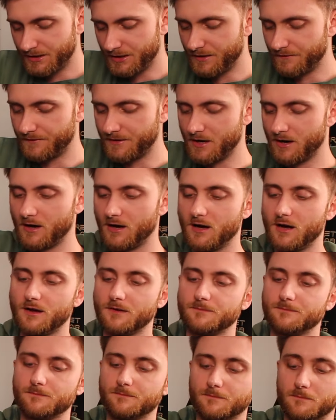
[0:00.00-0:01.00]
you've
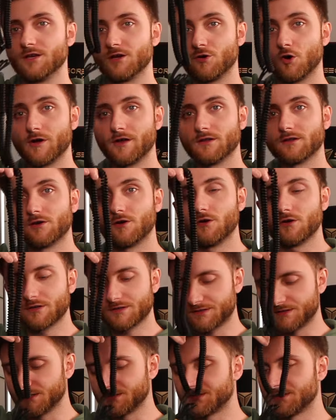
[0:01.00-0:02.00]
got your coiled
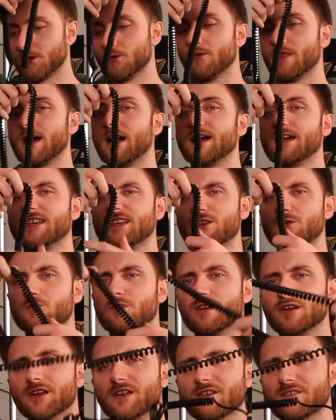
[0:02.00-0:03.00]
AUX so that you
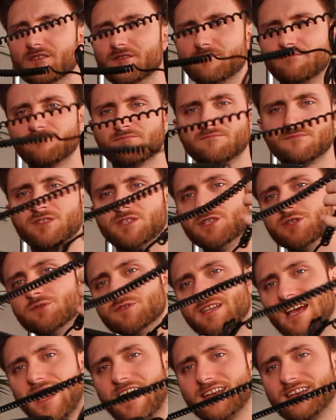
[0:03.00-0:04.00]
can
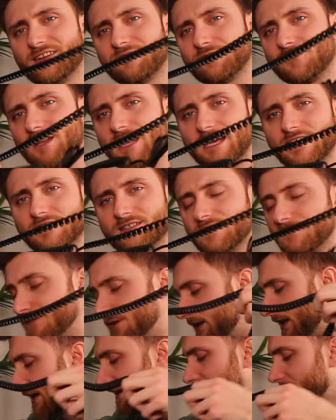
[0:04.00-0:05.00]
use it at different lengths
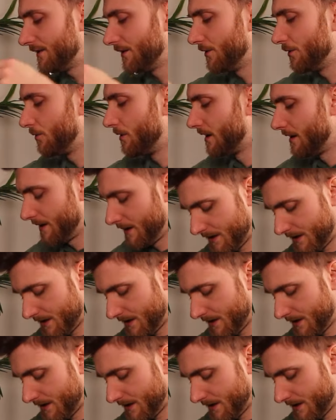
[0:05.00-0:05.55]
if you'd like to.